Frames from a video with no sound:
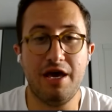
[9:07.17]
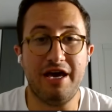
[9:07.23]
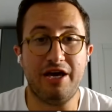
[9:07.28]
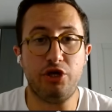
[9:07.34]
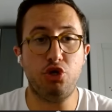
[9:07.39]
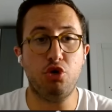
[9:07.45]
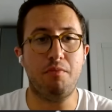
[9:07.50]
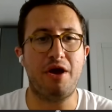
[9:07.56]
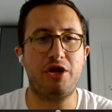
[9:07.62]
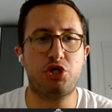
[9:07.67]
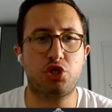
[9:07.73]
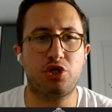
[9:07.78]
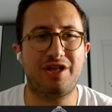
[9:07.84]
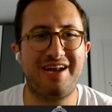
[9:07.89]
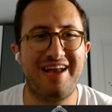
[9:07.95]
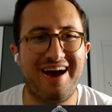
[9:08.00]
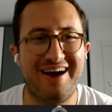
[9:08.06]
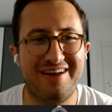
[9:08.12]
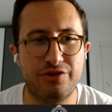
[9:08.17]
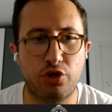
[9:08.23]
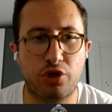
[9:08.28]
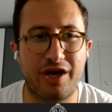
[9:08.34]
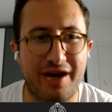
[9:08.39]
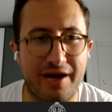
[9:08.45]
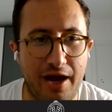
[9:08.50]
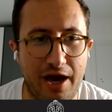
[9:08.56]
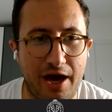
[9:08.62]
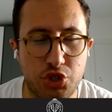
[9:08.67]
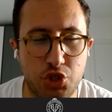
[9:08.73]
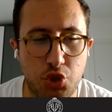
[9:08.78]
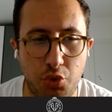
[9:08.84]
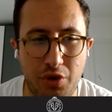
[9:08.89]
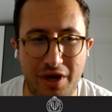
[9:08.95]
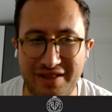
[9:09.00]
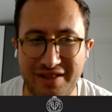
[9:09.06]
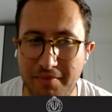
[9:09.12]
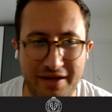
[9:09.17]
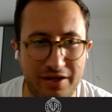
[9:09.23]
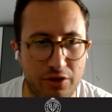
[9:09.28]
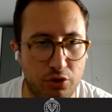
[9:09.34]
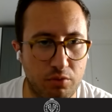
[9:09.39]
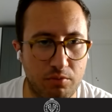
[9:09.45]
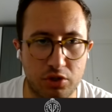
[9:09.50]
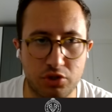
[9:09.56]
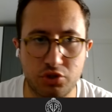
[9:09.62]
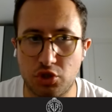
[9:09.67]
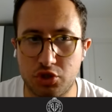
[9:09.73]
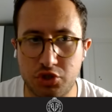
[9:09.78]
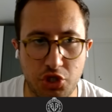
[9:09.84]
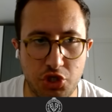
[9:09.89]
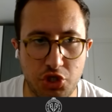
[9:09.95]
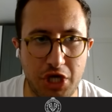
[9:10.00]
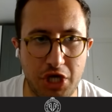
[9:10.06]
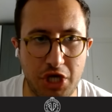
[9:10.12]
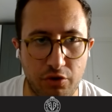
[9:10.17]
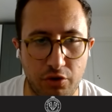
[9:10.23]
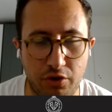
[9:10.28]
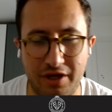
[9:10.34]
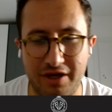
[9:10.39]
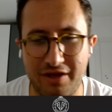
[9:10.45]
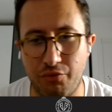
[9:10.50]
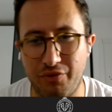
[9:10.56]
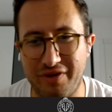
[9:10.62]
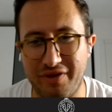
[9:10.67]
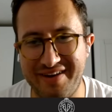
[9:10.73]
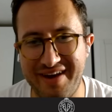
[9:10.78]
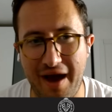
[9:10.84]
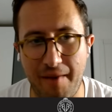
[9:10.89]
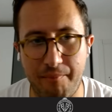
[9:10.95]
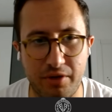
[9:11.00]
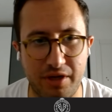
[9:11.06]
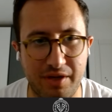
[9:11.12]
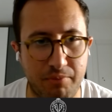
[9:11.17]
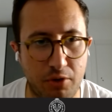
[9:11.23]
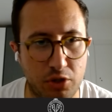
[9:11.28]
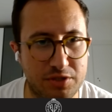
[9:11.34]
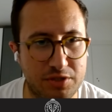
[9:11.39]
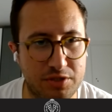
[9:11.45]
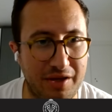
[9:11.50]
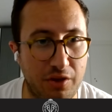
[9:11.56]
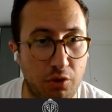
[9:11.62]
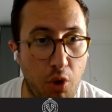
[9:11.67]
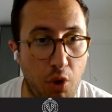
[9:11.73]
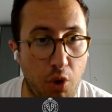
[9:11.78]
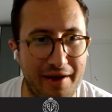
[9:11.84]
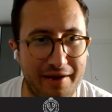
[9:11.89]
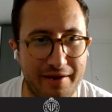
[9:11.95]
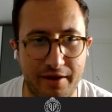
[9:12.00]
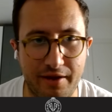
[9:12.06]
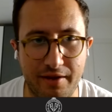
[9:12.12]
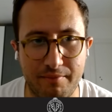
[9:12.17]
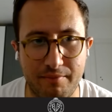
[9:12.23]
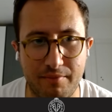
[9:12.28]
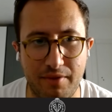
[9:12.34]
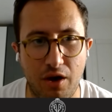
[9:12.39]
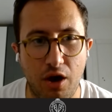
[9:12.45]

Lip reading: You mentioned Alejandro Garnacho. We had many rumors also in January with Napoli possibly acquire him.